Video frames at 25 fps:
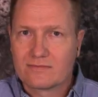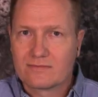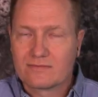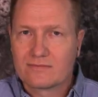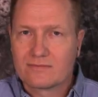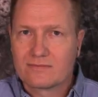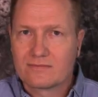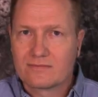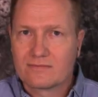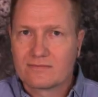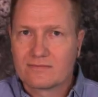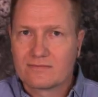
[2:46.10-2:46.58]

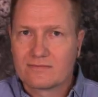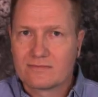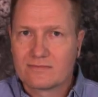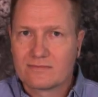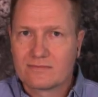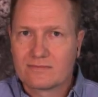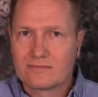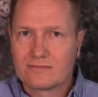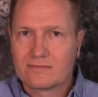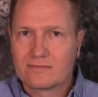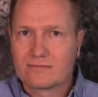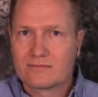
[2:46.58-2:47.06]

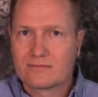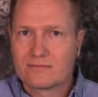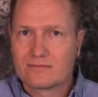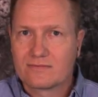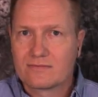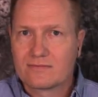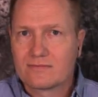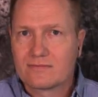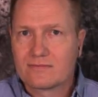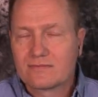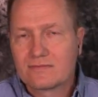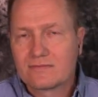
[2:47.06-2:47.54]

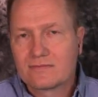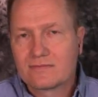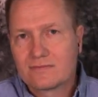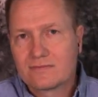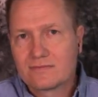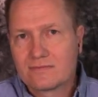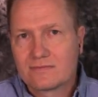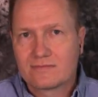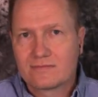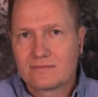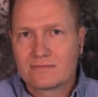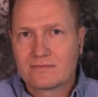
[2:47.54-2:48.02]

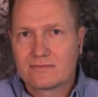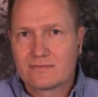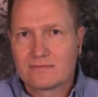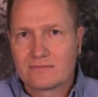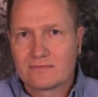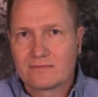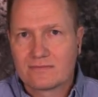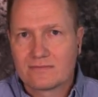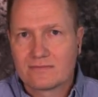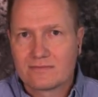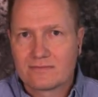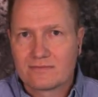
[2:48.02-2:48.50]

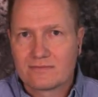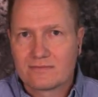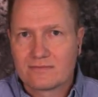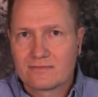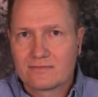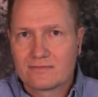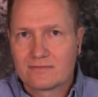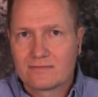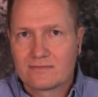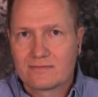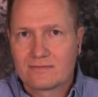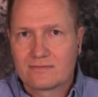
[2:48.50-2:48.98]

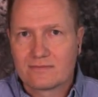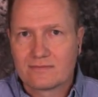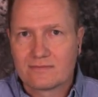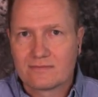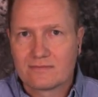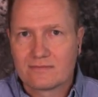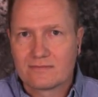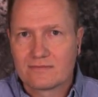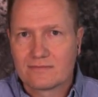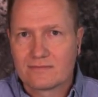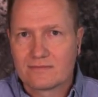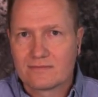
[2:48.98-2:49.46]

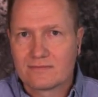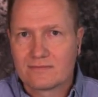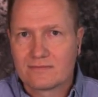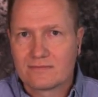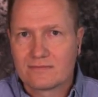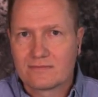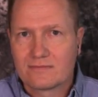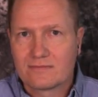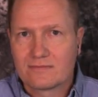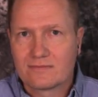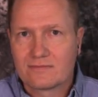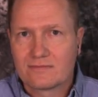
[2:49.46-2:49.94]

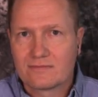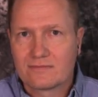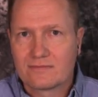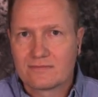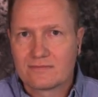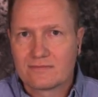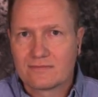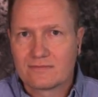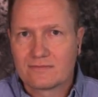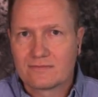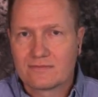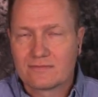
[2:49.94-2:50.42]

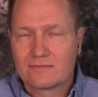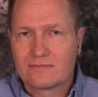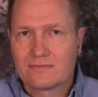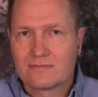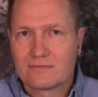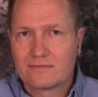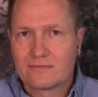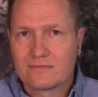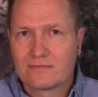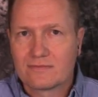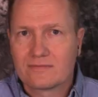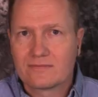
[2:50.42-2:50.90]

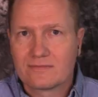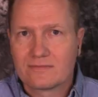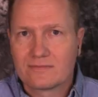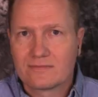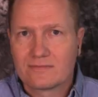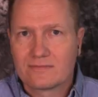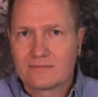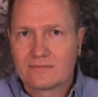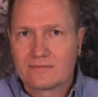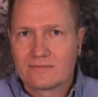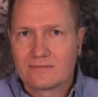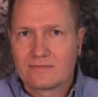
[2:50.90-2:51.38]

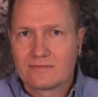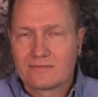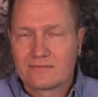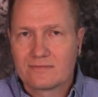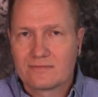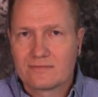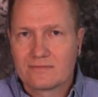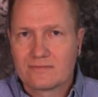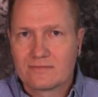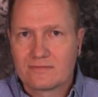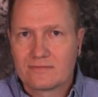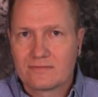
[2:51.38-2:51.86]

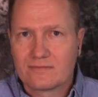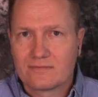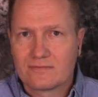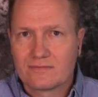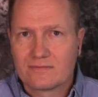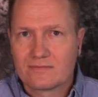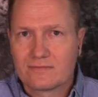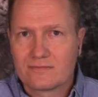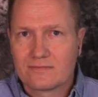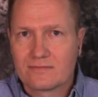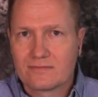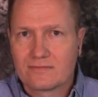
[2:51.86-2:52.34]

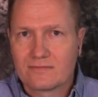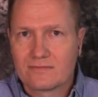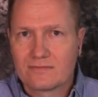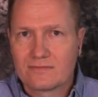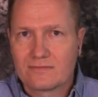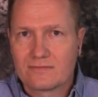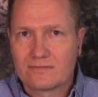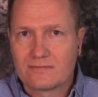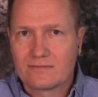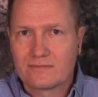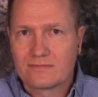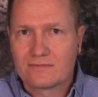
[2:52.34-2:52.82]

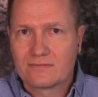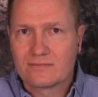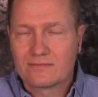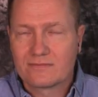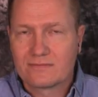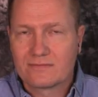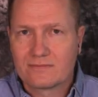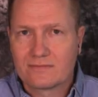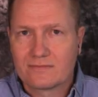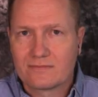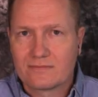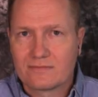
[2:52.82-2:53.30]

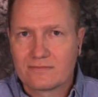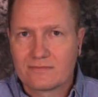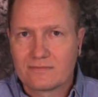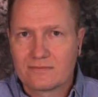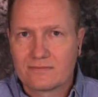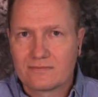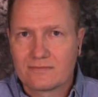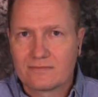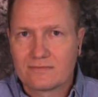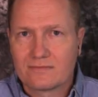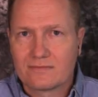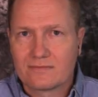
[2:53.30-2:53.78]

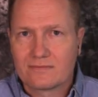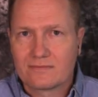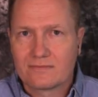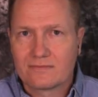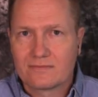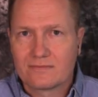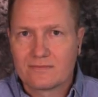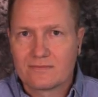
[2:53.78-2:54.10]
(silent)